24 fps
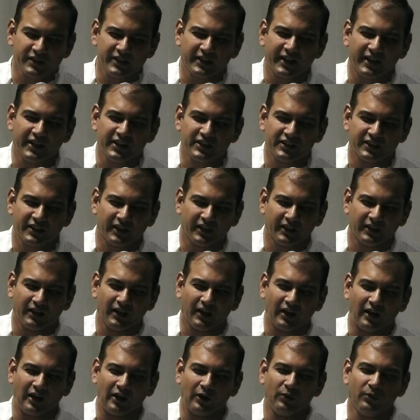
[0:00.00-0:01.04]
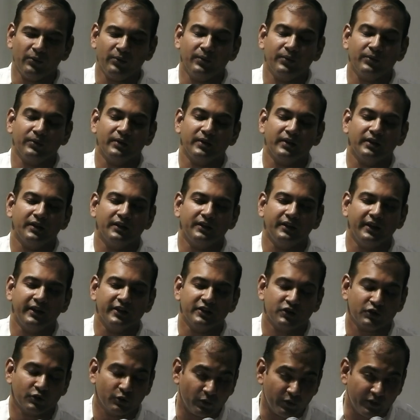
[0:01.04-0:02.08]
in Asia, how they
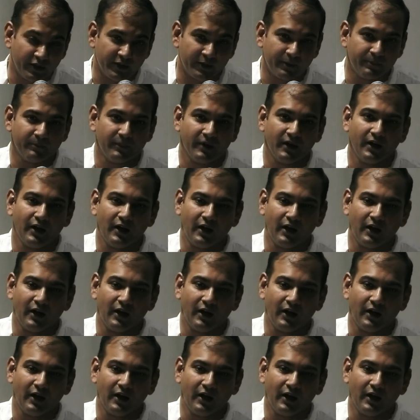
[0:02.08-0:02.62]
stoned him,